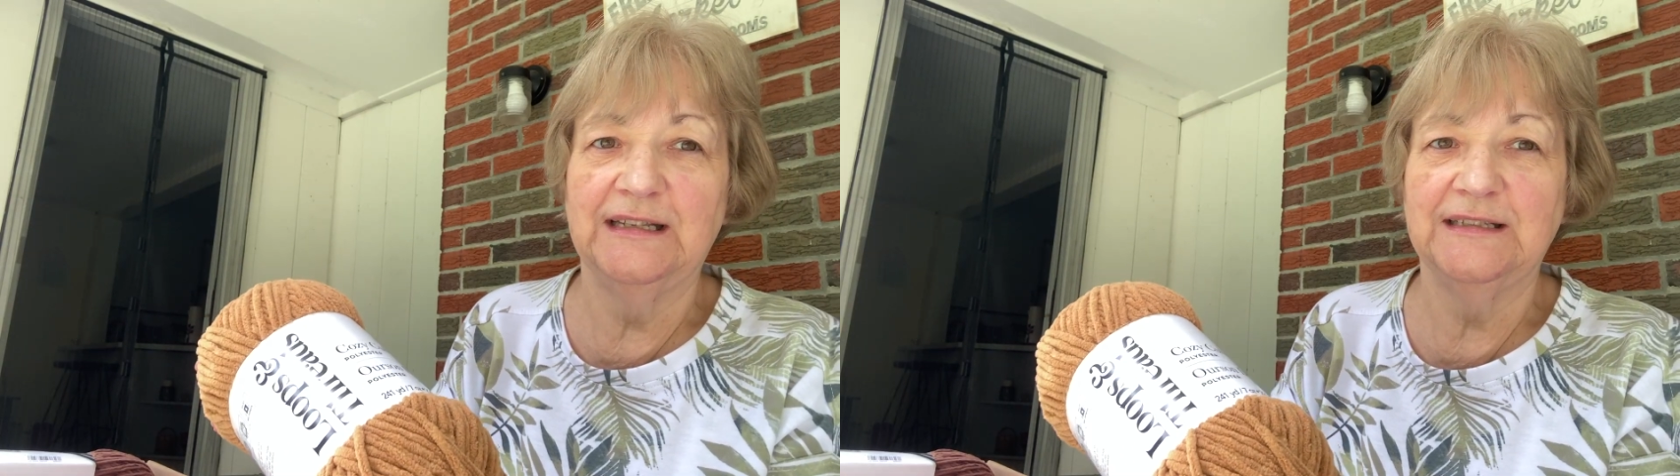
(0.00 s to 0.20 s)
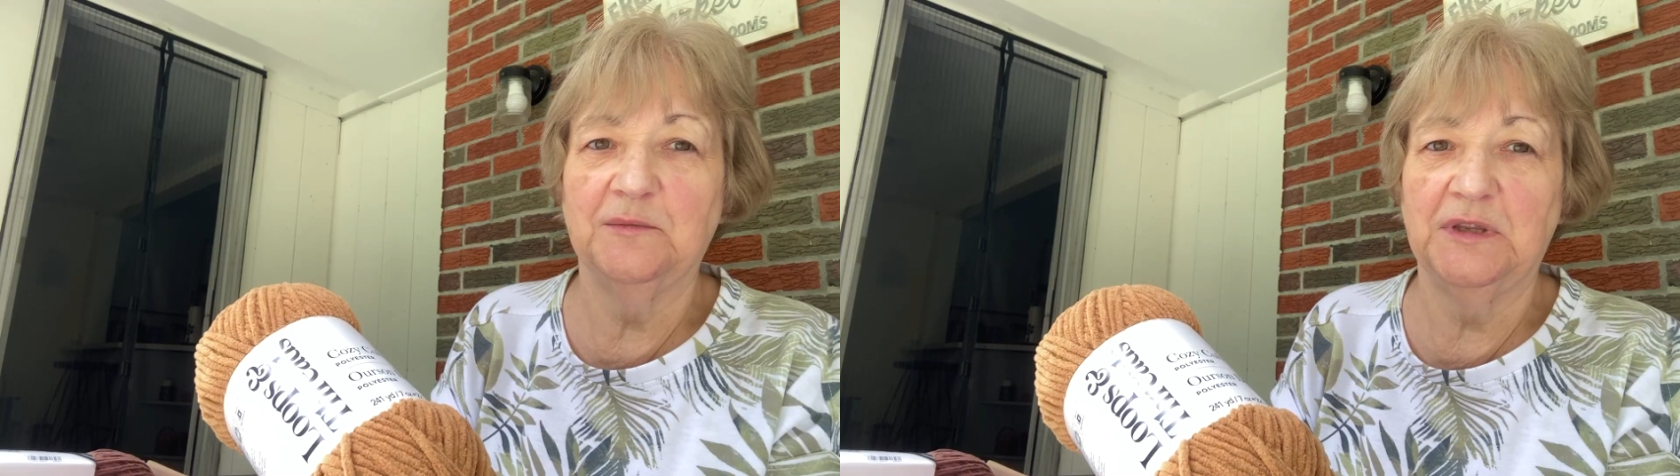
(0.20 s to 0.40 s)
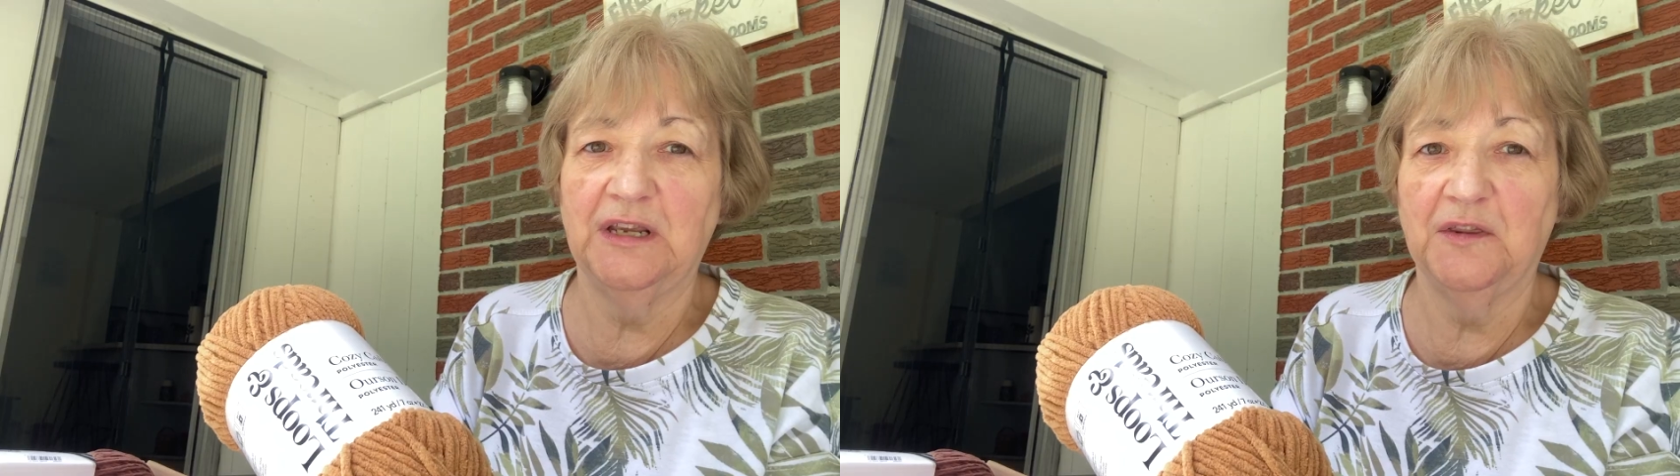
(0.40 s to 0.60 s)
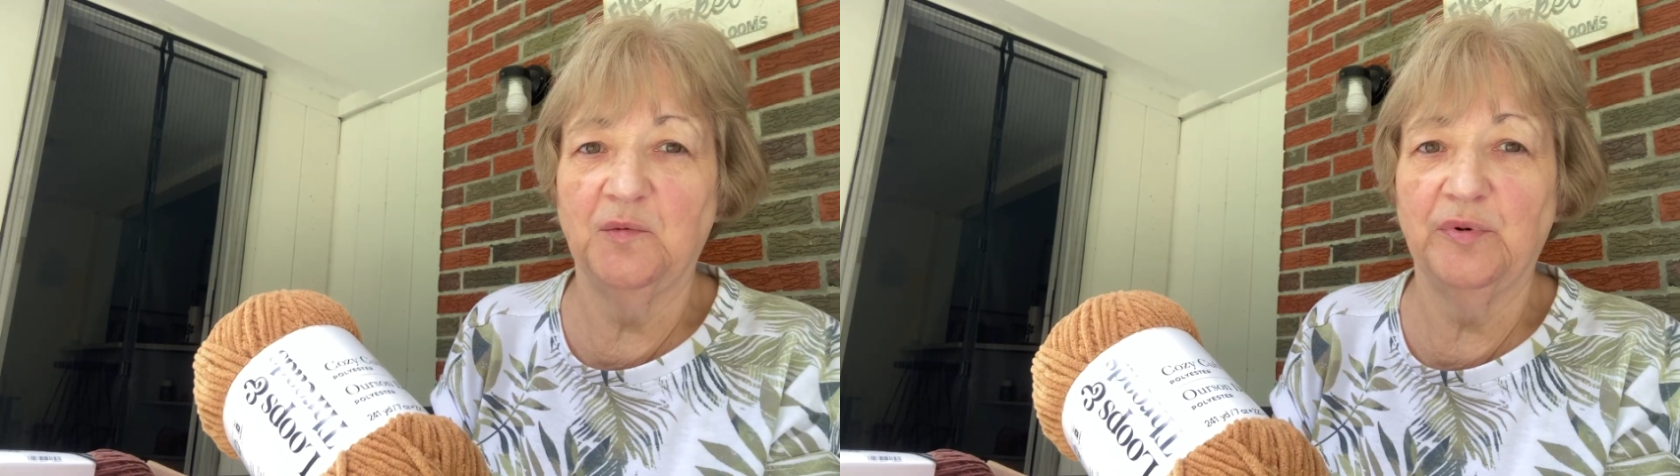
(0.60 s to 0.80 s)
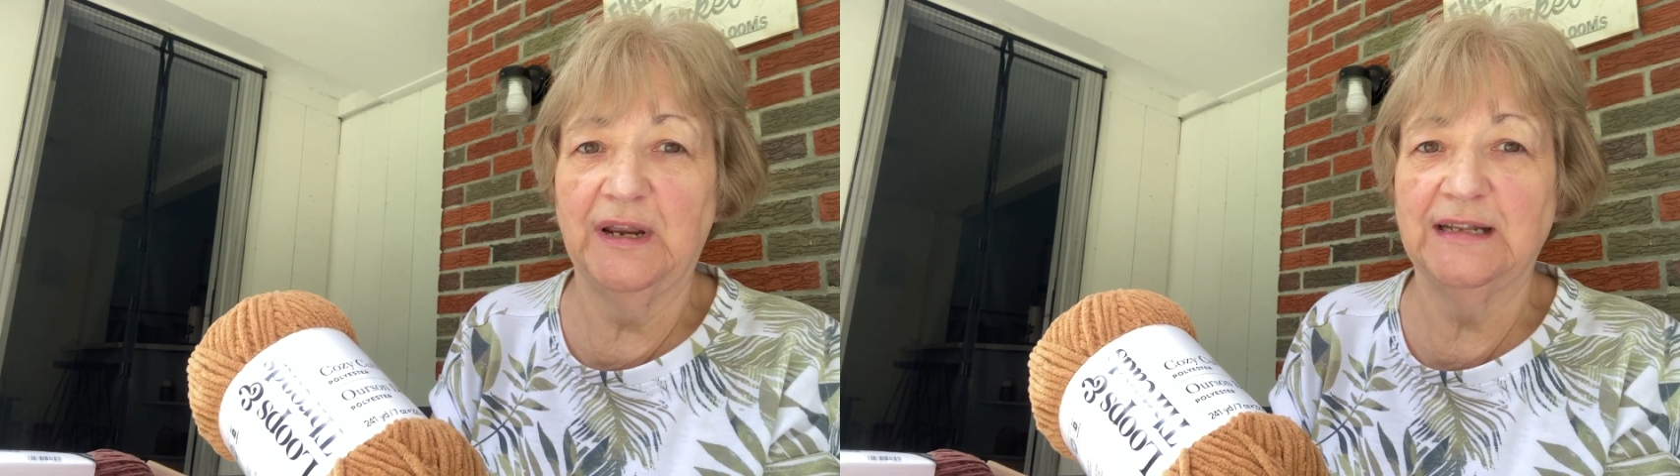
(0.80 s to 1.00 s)
some of the other
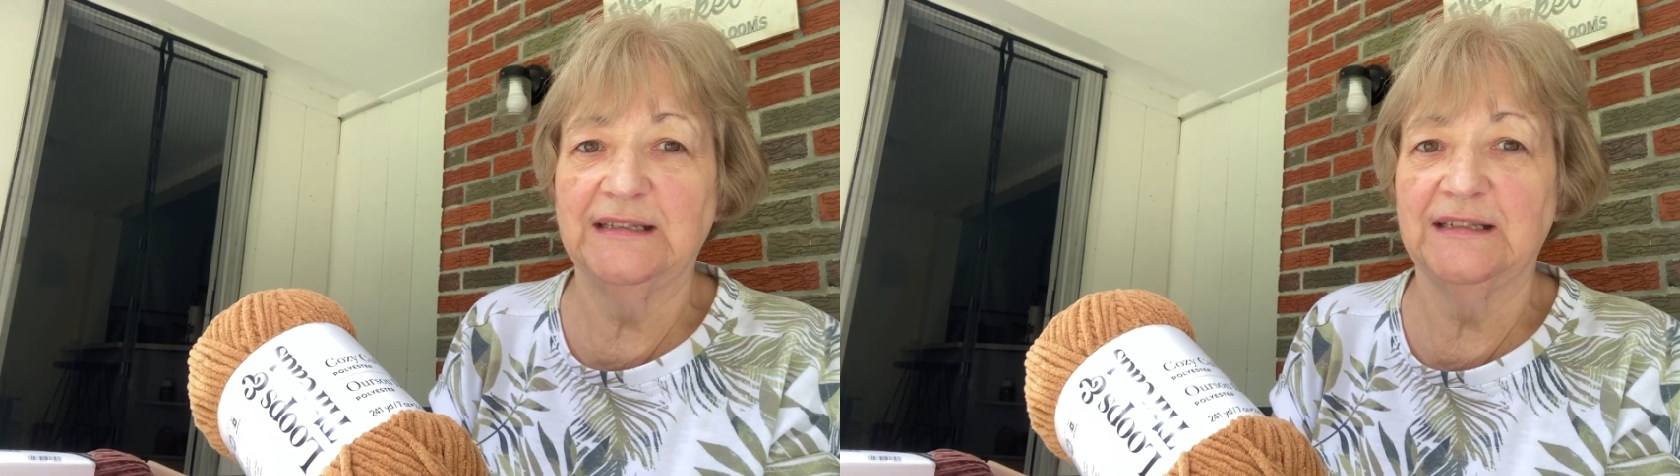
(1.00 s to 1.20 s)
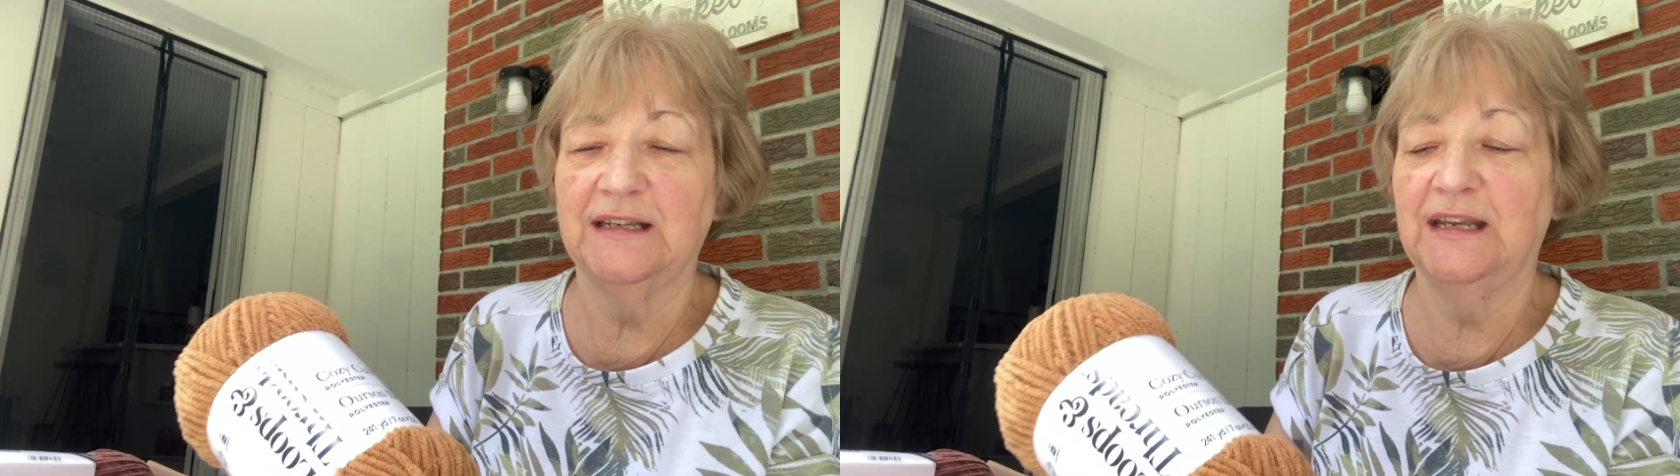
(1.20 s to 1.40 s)
brands,